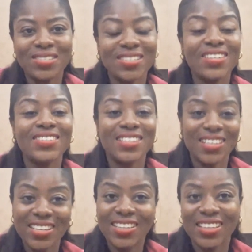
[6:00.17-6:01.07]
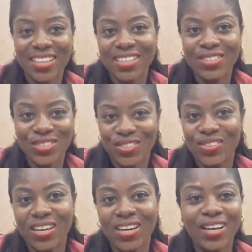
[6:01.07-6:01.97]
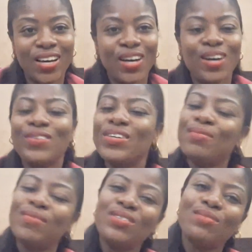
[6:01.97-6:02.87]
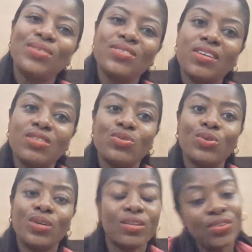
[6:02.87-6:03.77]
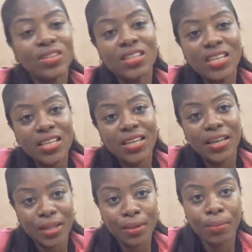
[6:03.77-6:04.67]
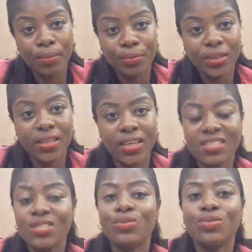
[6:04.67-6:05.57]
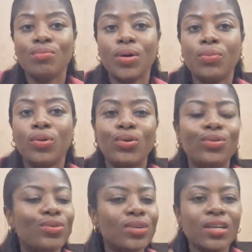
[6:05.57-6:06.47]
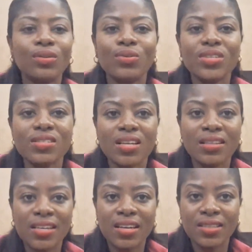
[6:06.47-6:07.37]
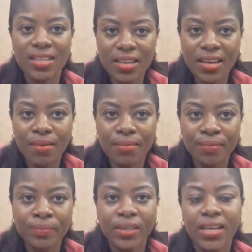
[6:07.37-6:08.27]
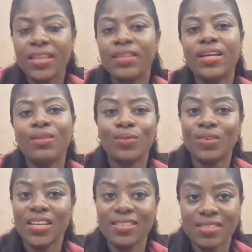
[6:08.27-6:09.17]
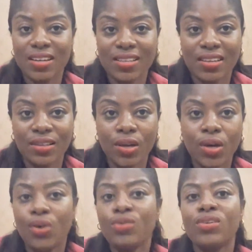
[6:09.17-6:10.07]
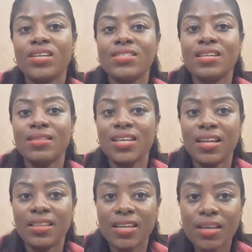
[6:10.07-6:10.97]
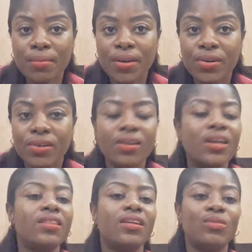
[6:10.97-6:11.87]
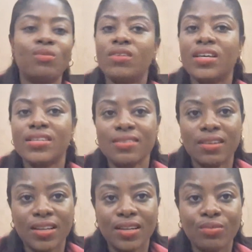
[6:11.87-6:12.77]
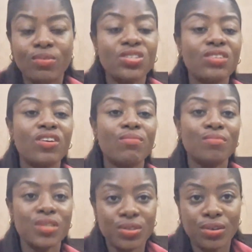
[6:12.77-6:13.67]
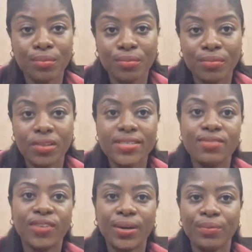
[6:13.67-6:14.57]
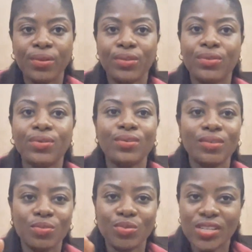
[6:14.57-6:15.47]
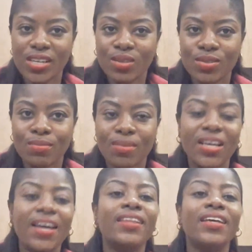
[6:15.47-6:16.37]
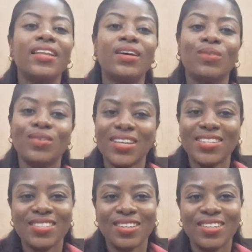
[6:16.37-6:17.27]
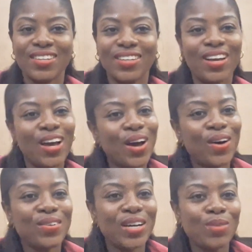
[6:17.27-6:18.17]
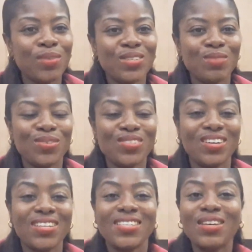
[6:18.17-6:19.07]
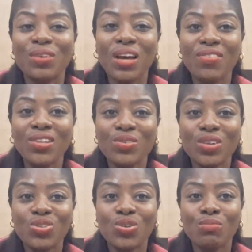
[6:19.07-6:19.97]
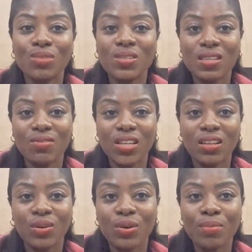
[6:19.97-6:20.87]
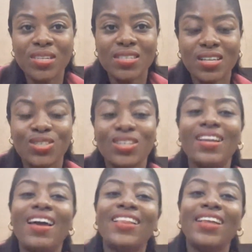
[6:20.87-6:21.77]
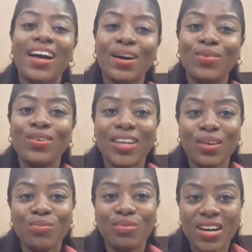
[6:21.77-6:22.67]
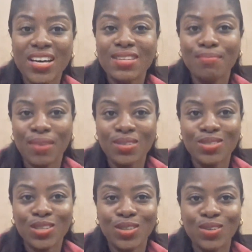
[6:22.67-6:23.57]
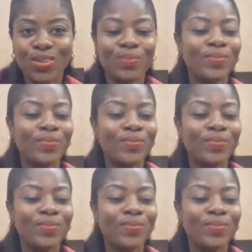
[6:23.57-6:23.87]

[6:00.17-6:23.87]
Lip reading: business in Nigeria. Alright, my superstar. So if you need help with getting good palm oil, you can always send me a DM and then we'll get started. Or you can send me an email and then we'll get started. Whichever medium is fine with you, reach out to me and then we'll get started. Alright, my superstars. If you have any question, please leave it in the comment section and I will get right back to you.